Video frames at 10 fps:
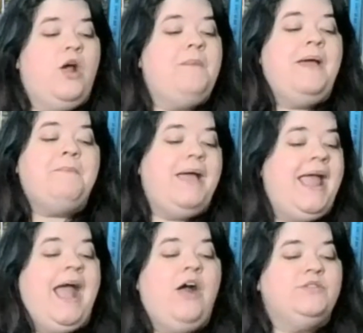I'm at my
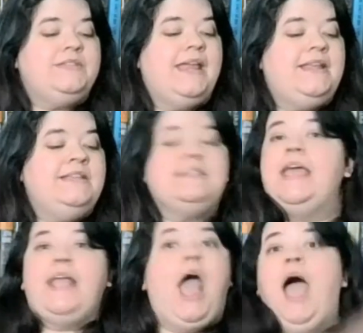house. And he's
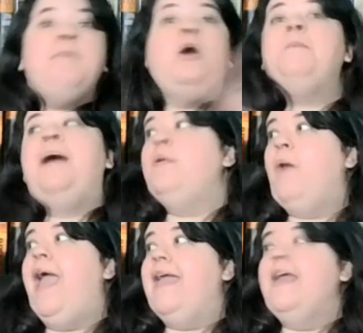like, I'm on my
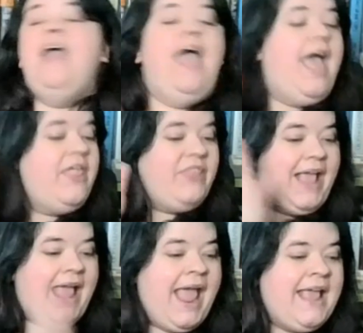way. And
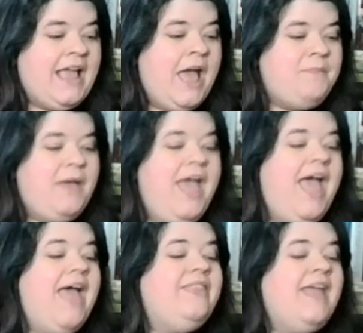they hang up,
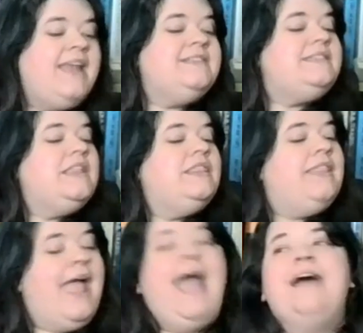and that is the
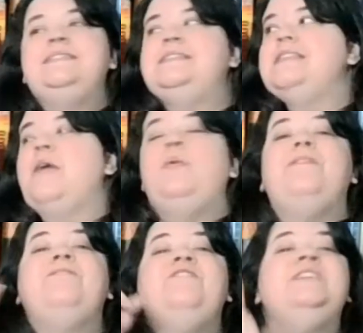last that
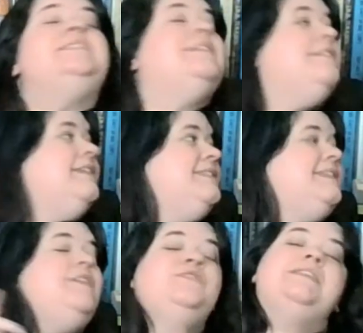we physically
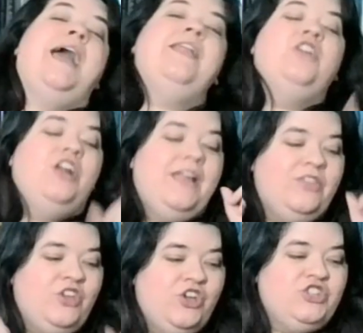see of Skyelar
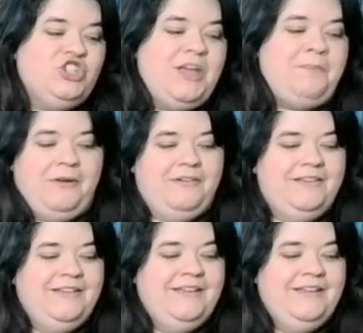in The Good Shepherd.